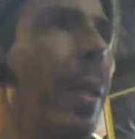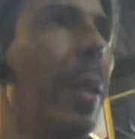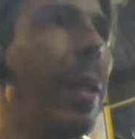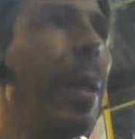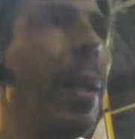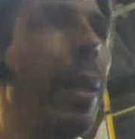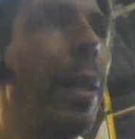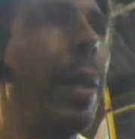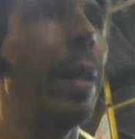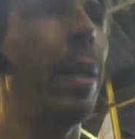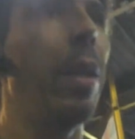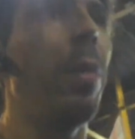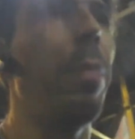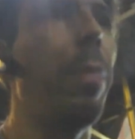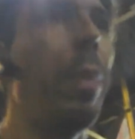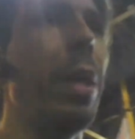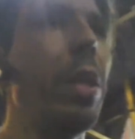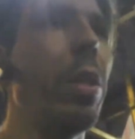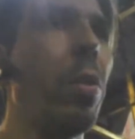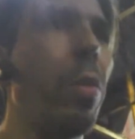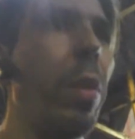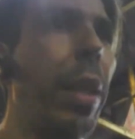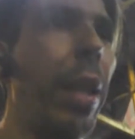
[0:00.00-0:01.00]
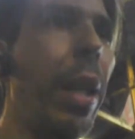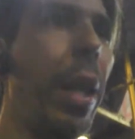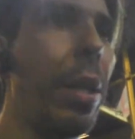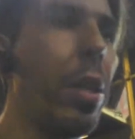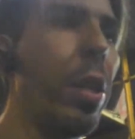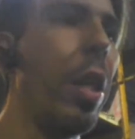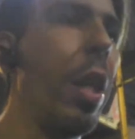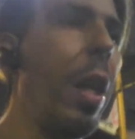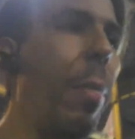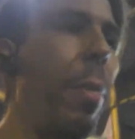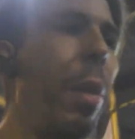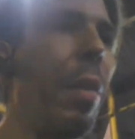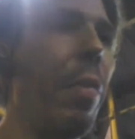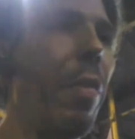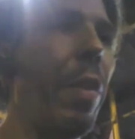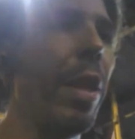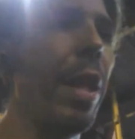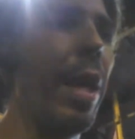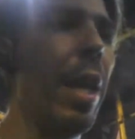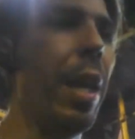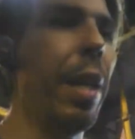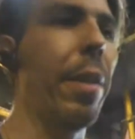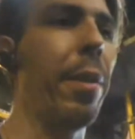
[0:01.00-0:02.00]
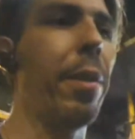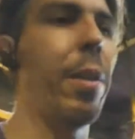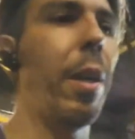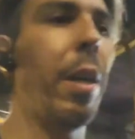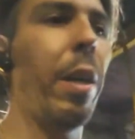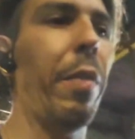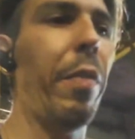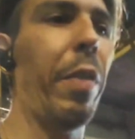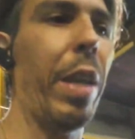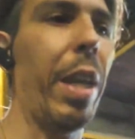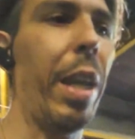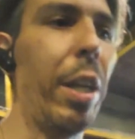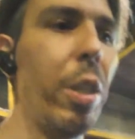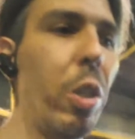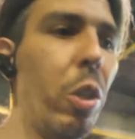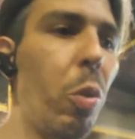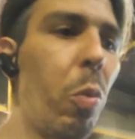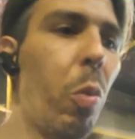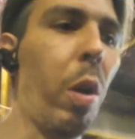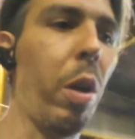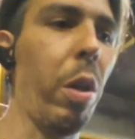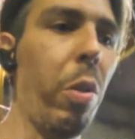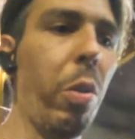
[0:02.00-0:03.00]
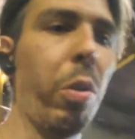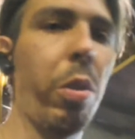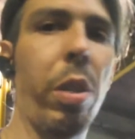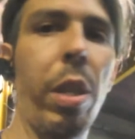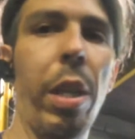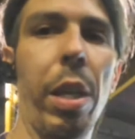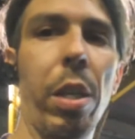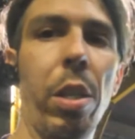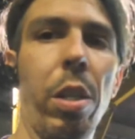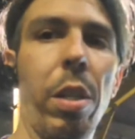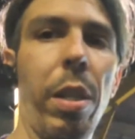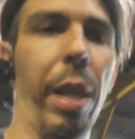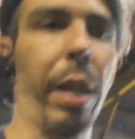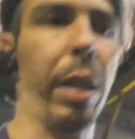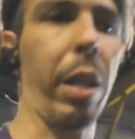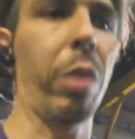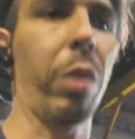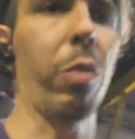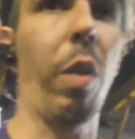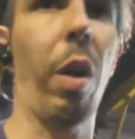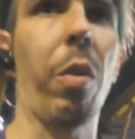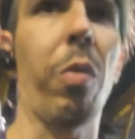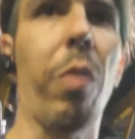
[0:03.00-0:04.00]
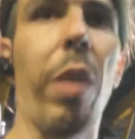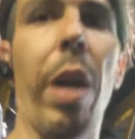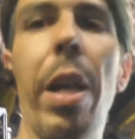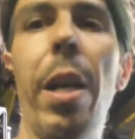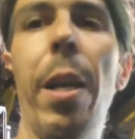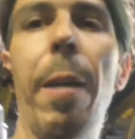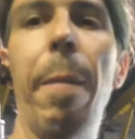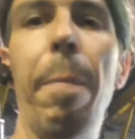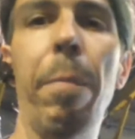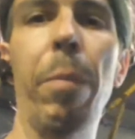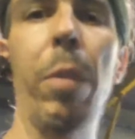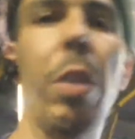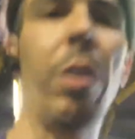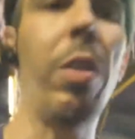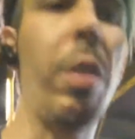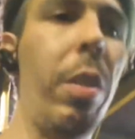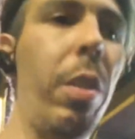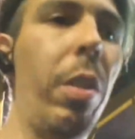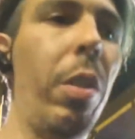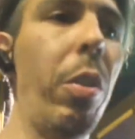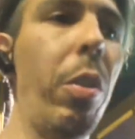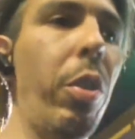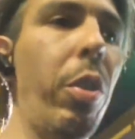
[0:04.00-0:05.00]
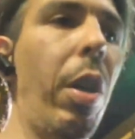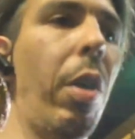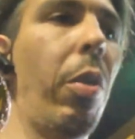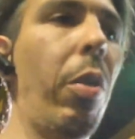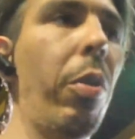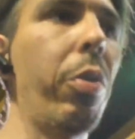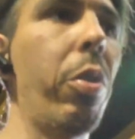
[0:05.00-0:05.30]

basically that's it. I mean, if it can't do one of those things, it's not going to run right, Gerald.